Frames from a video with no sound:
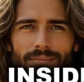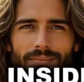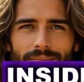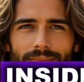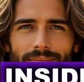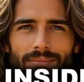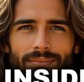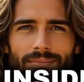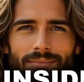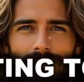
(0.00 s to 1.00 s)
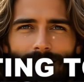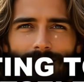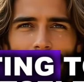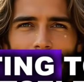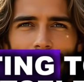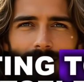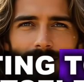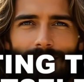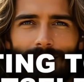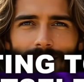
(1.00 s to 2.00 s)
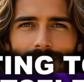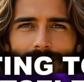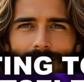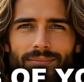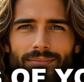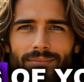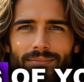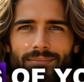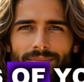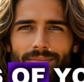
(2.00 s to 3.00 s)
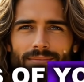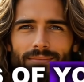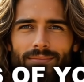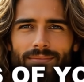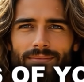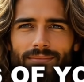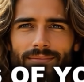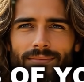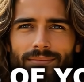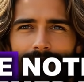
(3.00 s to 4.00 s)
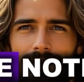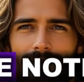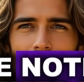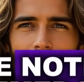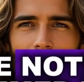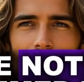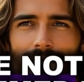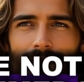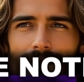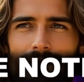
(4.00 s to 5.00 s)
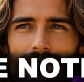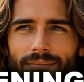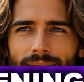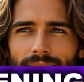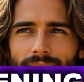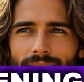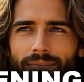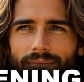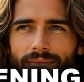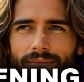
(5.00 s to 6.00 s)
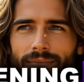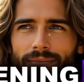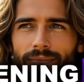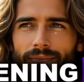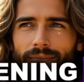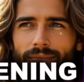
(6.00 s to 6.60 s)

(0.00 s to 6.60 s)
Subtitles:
inside you is starting to show itself in parts of your life where nothing seemed to be happening before.